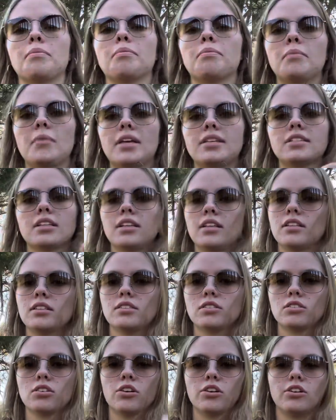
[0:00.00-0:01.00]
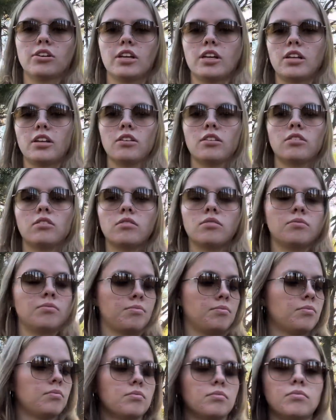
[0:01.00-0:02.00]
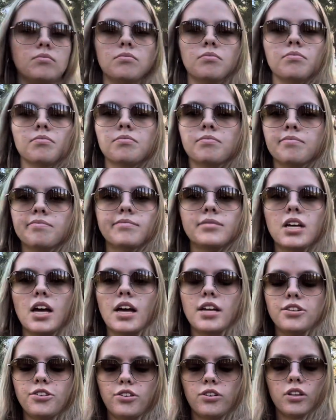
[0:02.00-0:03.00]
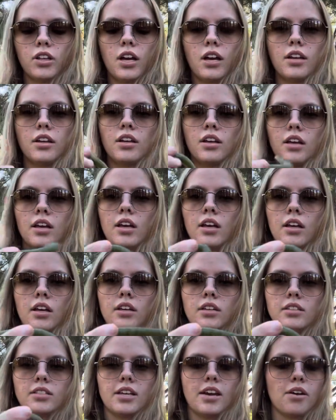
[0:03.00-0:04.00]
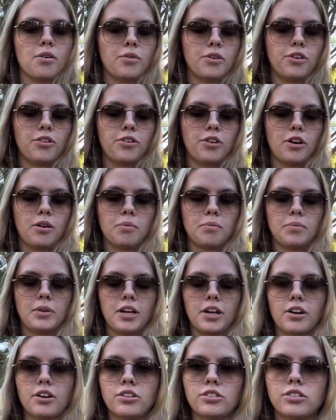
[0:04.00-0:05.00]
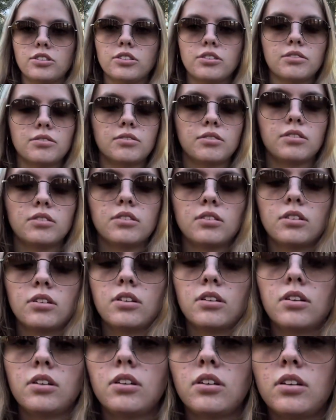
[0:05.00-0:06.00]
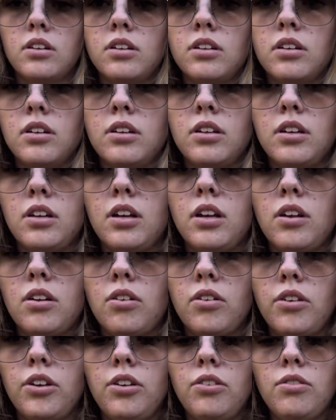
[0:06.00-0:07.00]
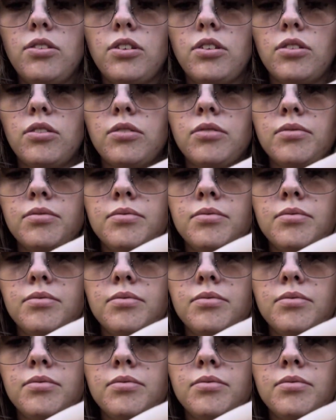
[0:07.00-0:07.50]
Basically, this is all you need. Tie it to your line. Take one of your Yum Dingers, and all you do